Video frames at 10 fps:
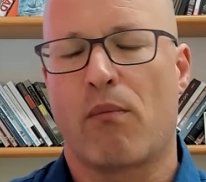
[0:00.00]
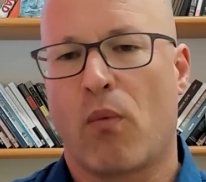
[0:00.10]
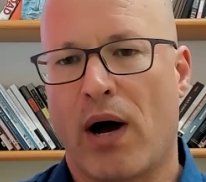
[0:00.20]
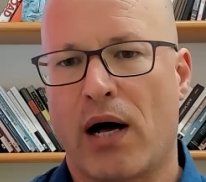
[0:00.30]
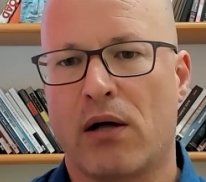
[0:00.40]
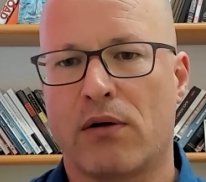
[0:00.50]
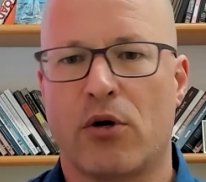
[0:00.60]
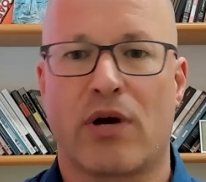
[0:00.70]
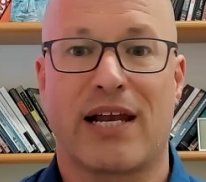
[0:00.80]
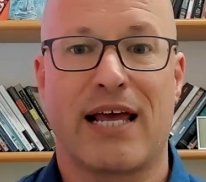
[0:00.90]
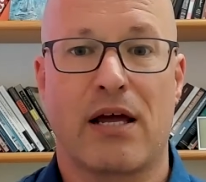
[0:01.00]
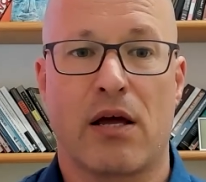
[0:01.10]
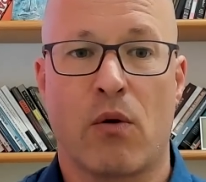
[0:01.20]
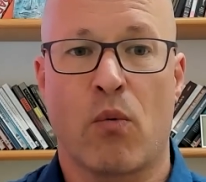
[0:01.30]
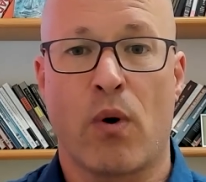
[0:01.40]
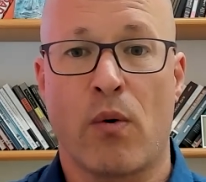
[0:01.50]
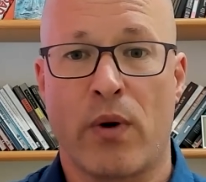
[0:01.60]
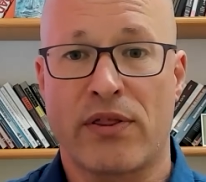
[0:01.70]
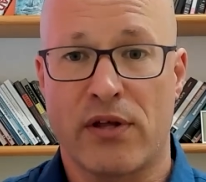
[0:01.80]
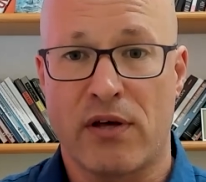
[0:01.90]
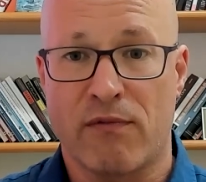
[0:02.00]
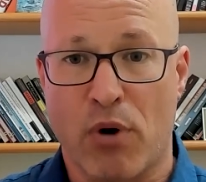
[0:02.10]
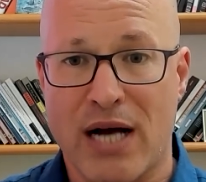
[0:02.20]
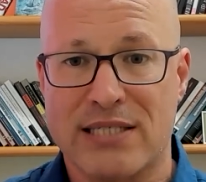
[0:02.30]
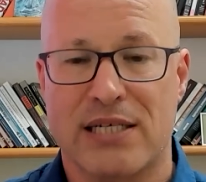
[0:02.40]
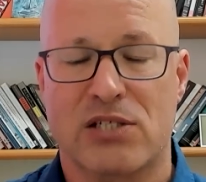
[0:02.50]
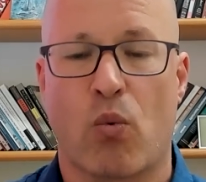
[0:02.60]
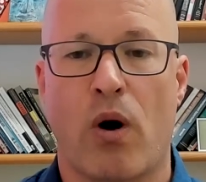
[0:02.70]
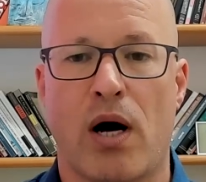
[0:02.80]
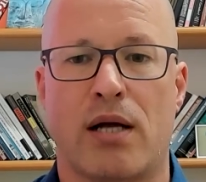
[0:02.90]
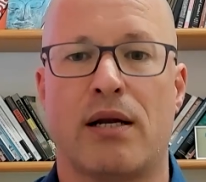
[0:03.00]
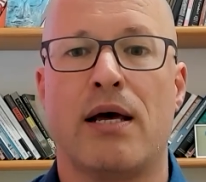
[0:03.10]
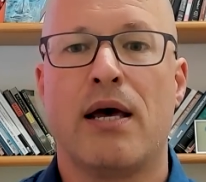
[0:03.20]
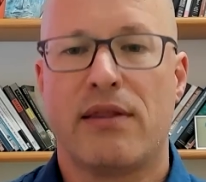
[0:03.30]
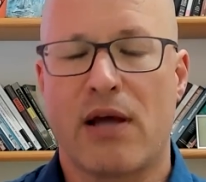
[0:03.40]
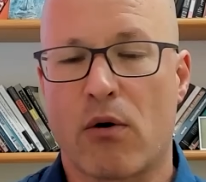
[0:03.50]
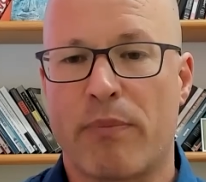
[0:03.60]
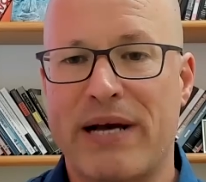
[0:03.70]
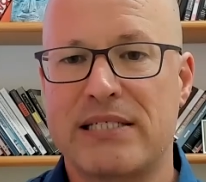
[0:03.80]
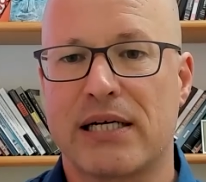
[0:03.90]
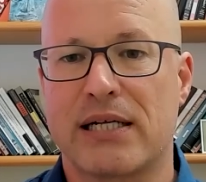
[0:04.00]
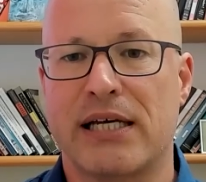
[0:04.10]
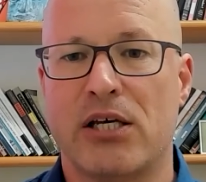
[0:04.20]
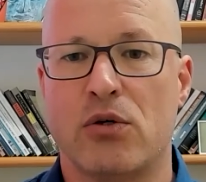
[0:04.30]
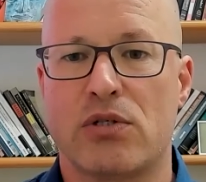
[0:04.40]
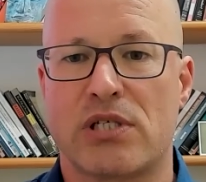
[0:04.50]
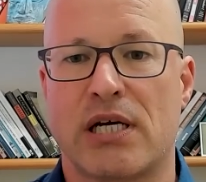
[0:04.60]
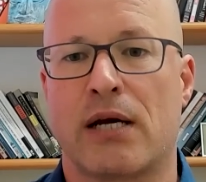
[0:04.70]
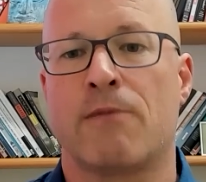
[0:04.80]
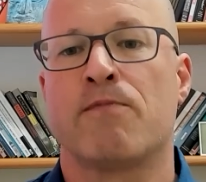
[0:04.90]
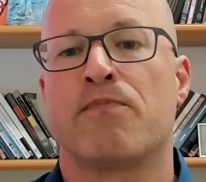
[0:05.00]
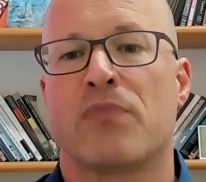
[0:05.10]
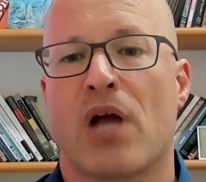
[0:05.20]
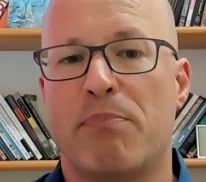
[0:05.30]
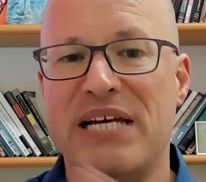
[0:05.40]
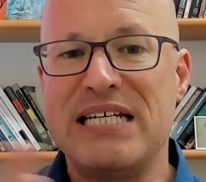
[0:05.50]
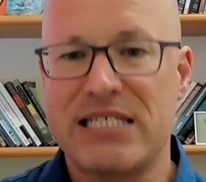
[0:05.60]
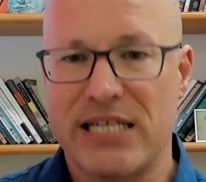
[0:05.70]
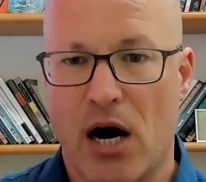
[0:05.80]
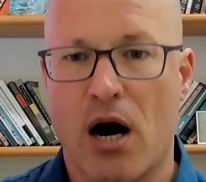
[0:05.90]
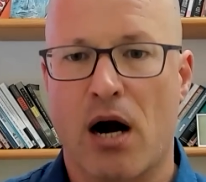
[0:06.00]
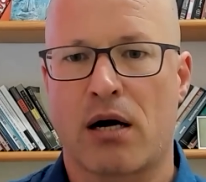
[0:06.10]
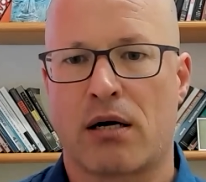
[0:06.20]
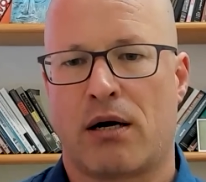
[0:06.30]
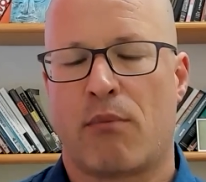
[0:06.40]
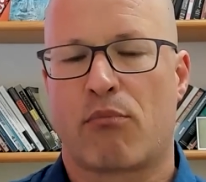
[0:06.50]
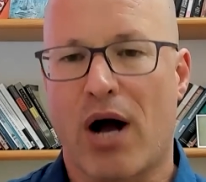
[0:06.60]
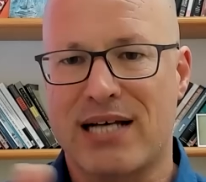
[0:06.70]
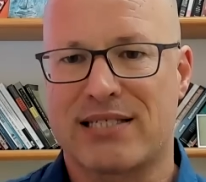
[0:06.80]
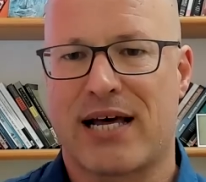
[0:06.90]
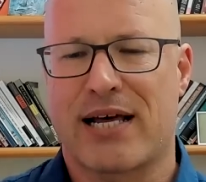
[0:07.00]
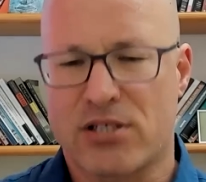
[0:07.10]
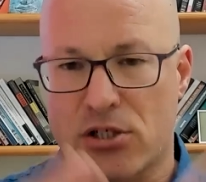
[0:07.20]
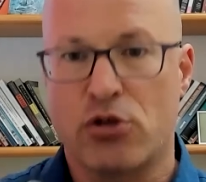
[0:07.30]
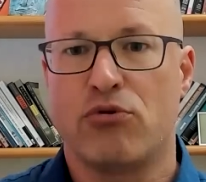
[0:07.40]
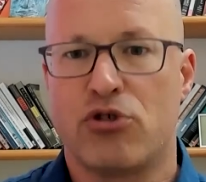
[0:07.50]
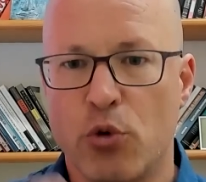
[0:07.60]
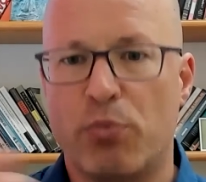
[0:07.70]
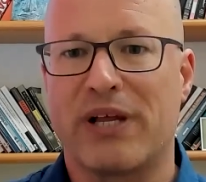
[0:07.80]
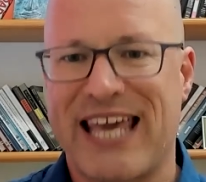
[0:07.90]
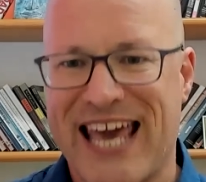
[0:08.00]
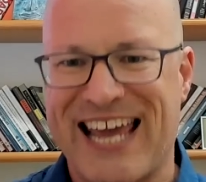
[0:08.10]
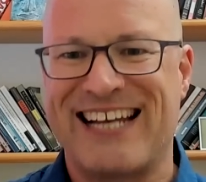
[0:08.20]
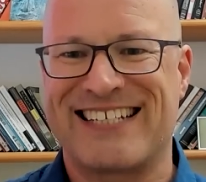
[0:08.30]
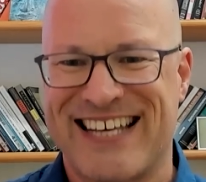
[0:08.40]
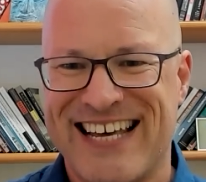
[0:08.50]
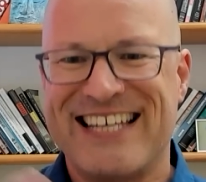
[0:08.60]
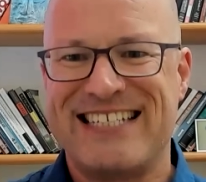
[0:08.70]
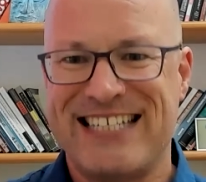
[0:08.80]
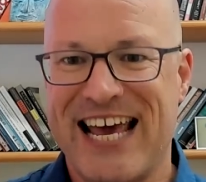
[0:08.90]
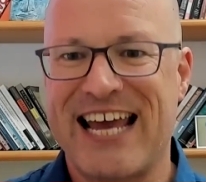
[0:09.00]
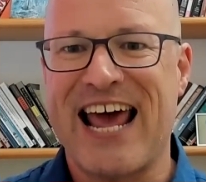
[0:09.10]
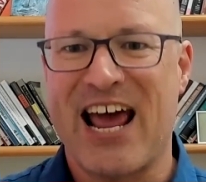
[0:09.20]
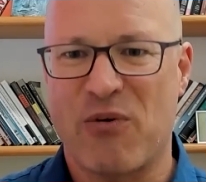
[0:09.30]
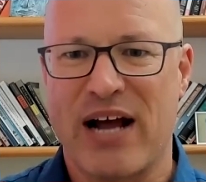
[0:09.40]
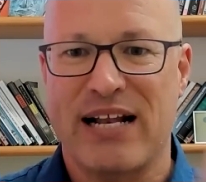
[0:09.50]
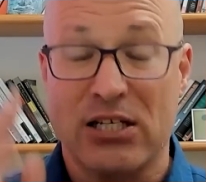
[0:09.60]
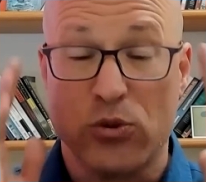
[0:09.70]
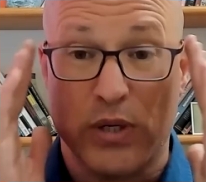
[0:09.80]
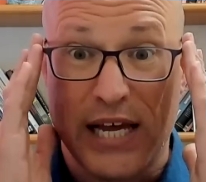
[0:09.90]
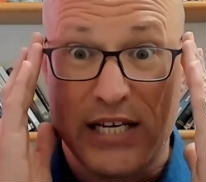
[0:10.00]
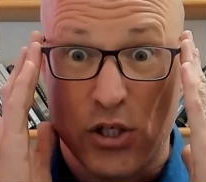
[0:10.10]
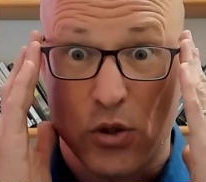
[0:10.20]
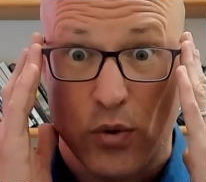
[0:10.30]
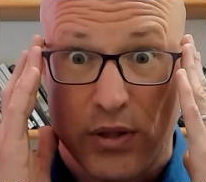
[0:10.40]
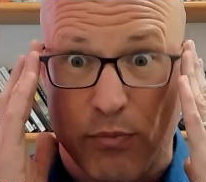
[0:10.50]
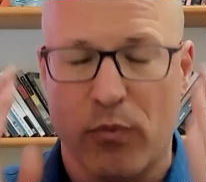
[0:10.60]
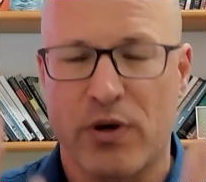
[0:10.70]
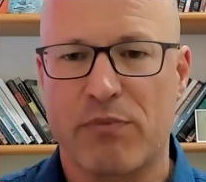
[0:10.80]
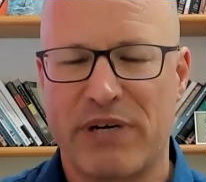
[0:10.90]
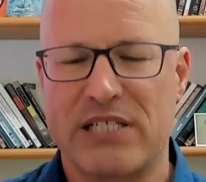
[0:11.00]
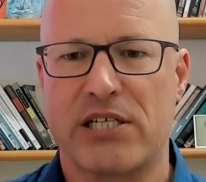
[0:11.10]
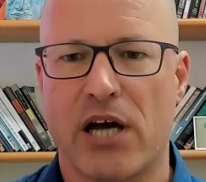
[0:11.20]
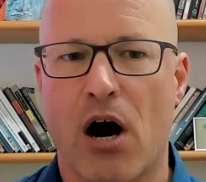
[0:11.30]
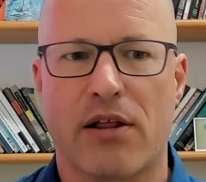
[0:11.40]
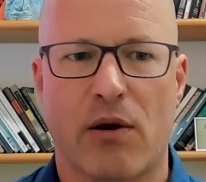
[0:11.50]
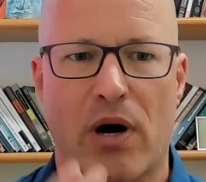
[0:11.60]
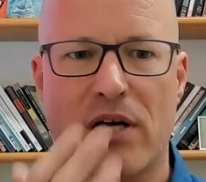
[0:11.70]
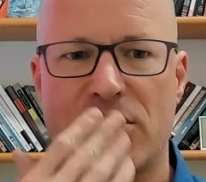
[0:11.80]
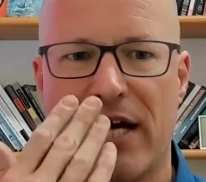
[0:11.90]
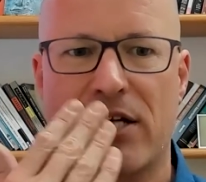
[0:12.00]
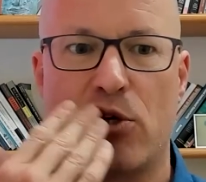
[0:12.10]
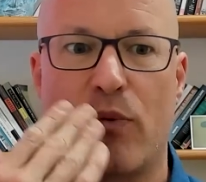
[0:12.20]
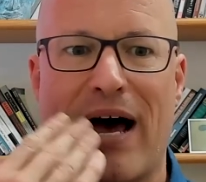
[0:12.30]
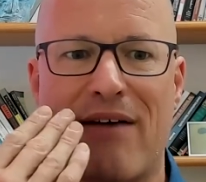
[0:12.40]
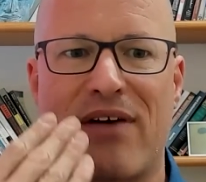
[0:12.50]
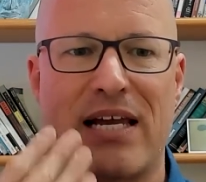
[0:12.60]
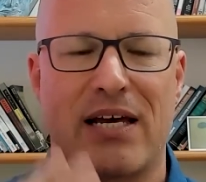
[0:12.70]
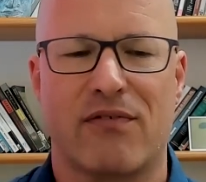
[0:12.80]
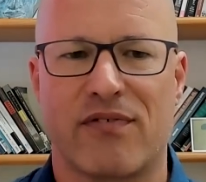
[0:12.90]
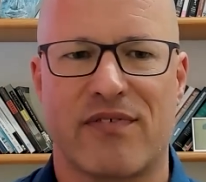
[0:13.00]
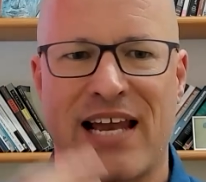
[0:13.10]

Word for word: Well, you can, with the process one, they were basically using a PCR process to duplicate DNA, right? That's what they do with PCR. They want to check, do you have any of